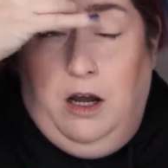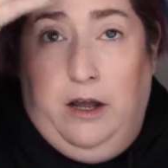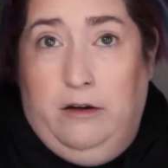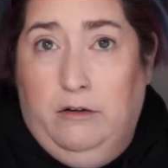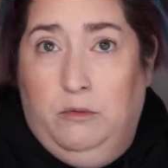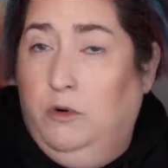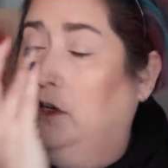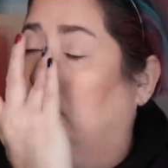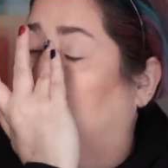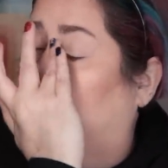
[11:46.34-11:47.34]
I don't know
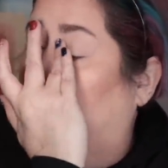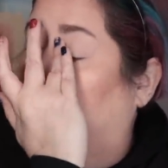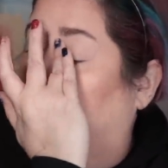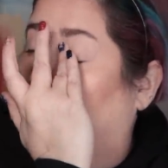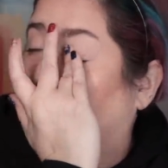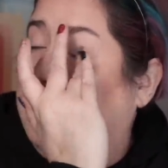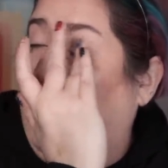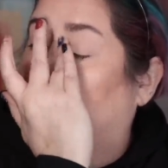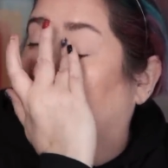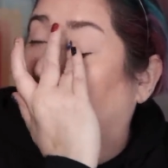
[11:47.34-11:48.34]
what where what's the
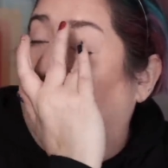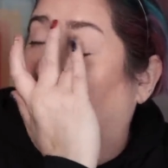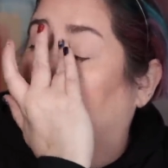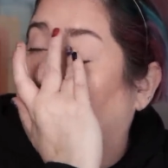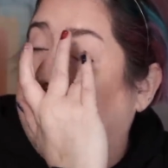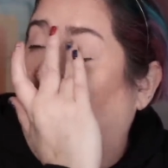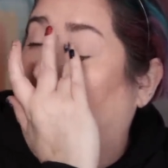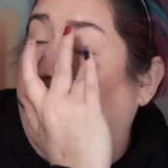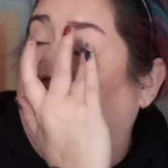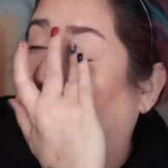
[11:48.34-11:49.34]
opposite of on the
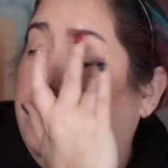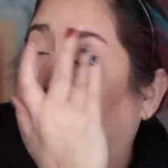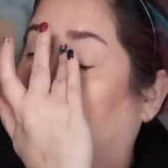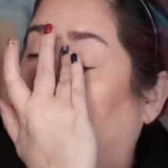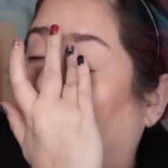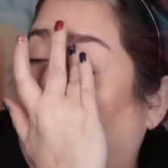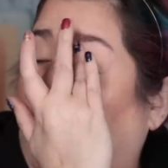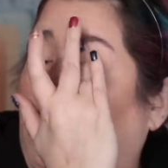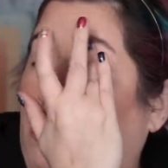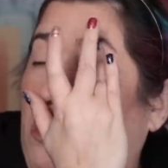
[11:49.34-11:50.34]
side?
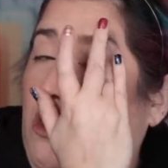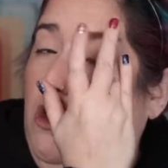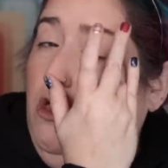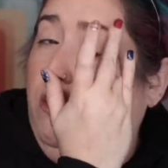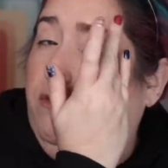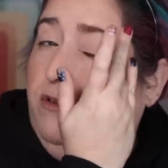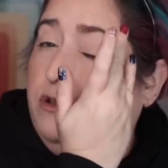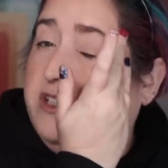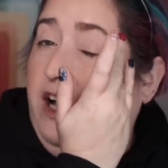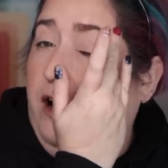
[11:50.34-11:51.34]
All the
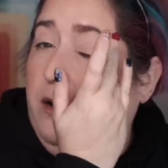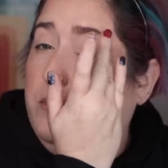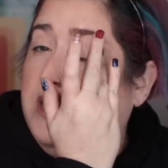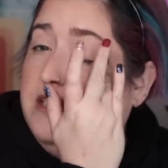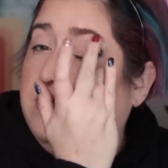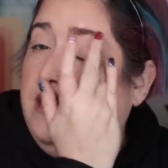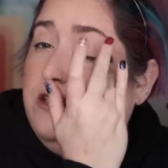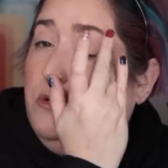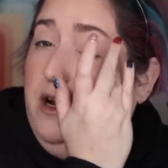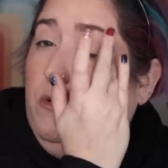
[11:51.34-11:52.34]
full-timeness.
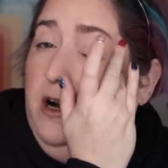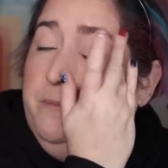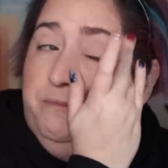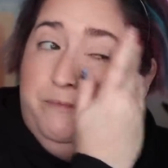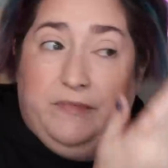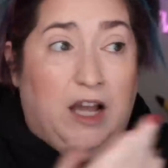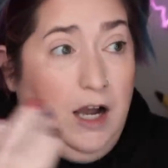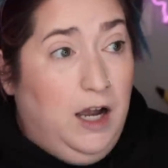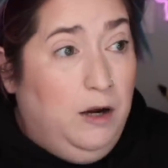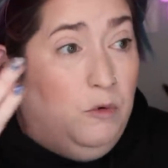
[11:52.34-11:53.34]
That's what I want.
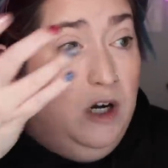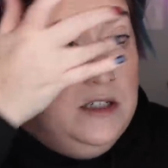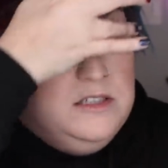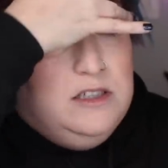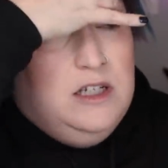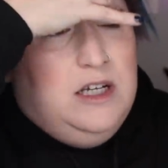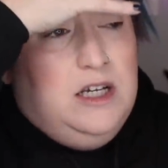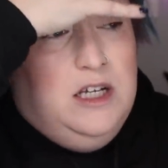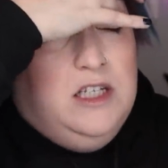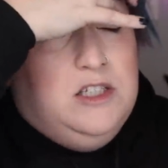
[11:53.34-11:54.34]
I want
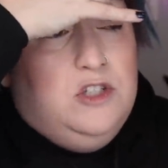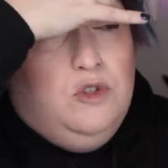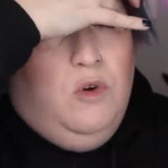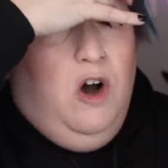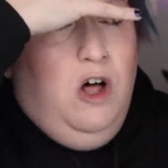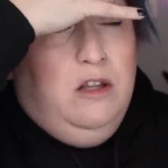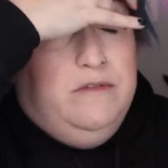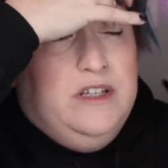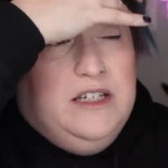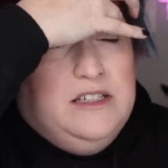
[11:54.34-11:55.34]
to do all
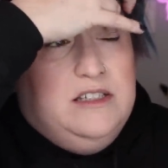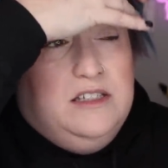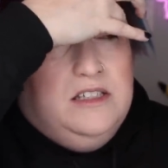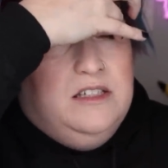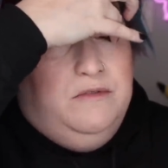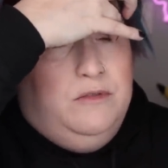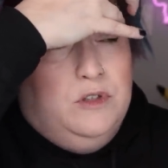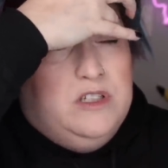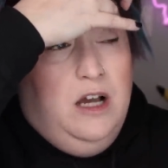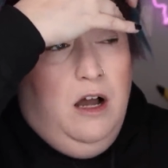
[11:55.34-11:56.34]
of this full
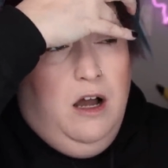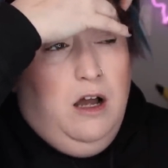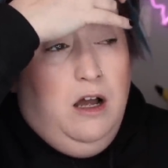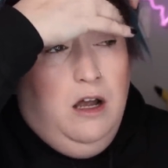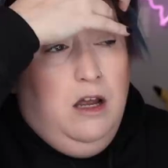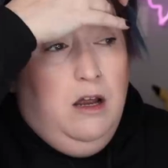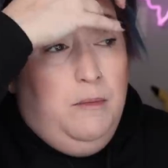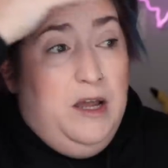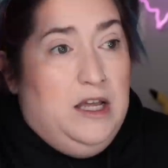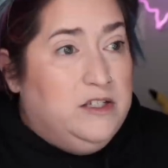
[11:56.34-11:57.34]
time.
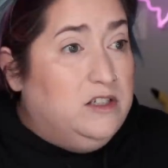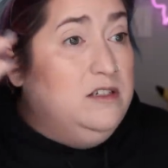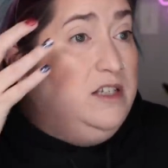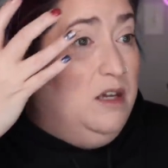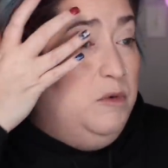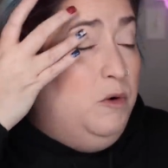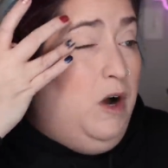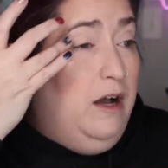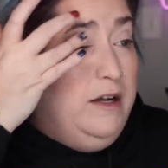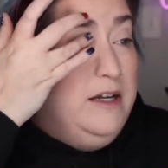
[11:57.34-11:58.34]
It's going to take me a
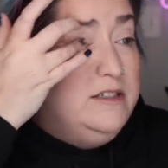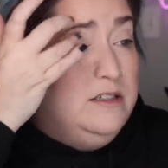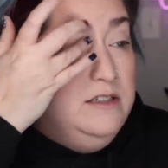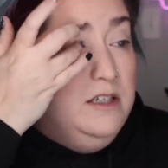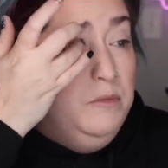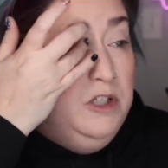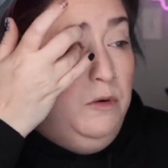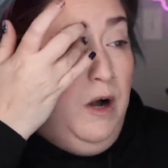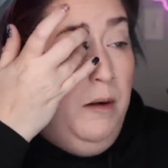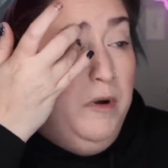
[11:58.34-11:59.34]
while, guys. It's going to take me a little
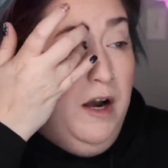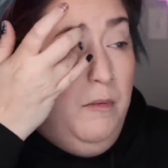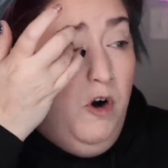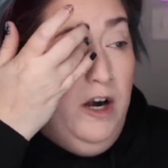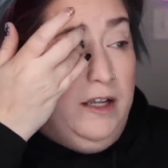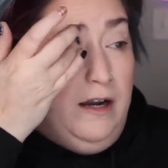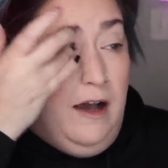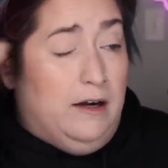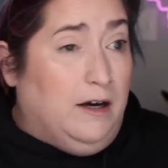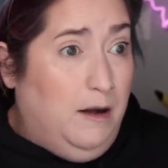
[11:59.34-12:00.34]
while, but I'm working
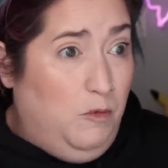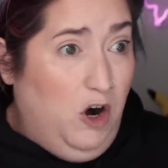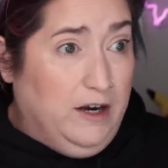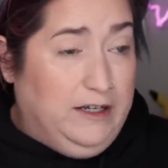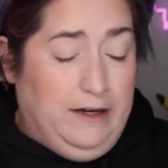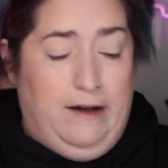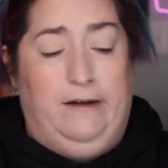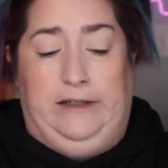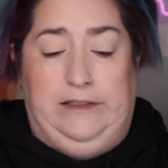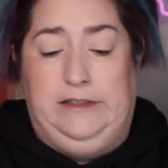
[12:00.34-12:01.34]
on it. I'm working
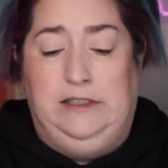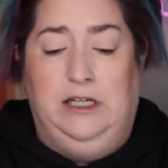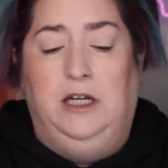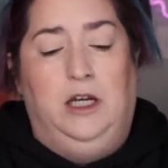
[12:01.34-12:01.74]
on it.